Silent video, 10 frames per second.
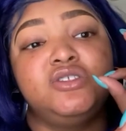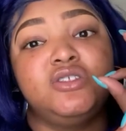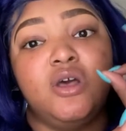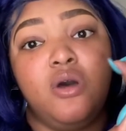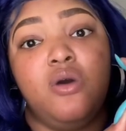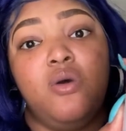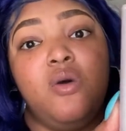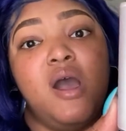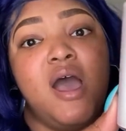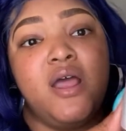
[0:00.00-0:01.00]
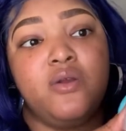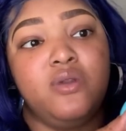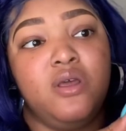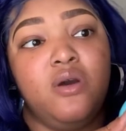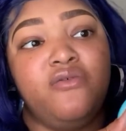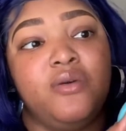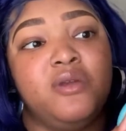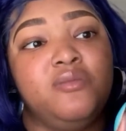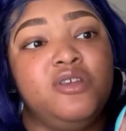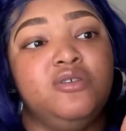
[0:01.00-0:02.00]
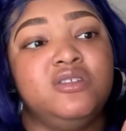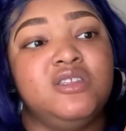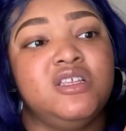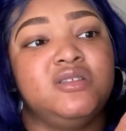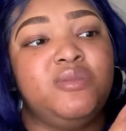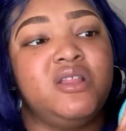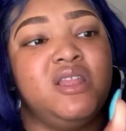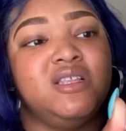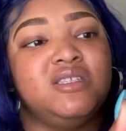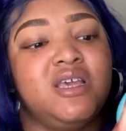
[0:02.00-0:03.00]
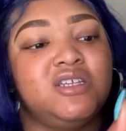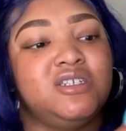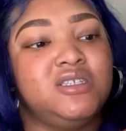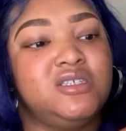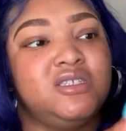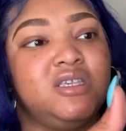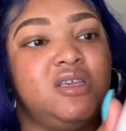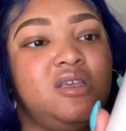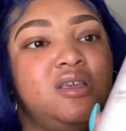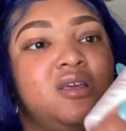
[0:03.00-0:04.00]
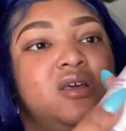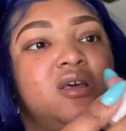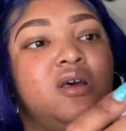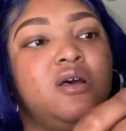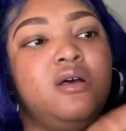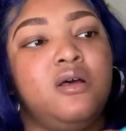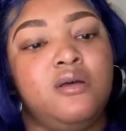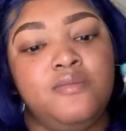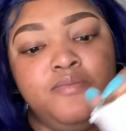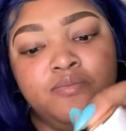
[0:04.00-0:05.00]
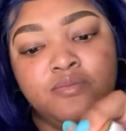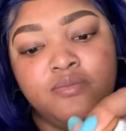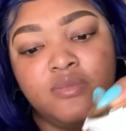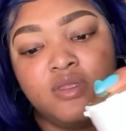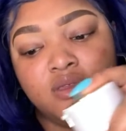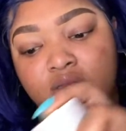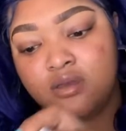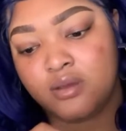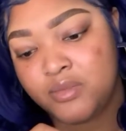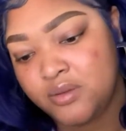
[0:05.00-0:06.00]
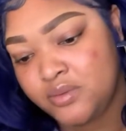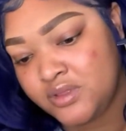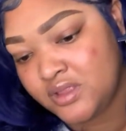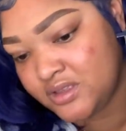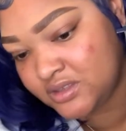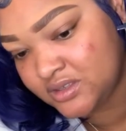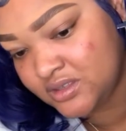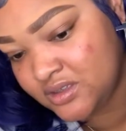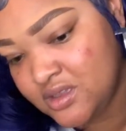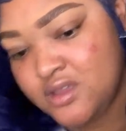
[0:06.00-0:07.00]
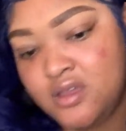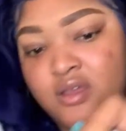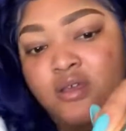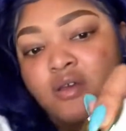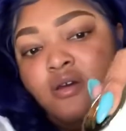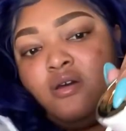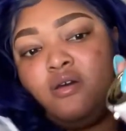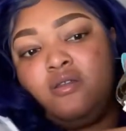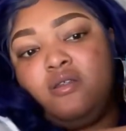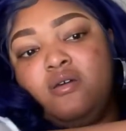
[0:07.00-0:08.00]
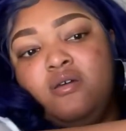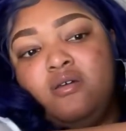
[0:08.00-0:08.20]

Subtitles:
So I don't know if I'm gonna be using this, but let's actually see. I'm gonna put this on the,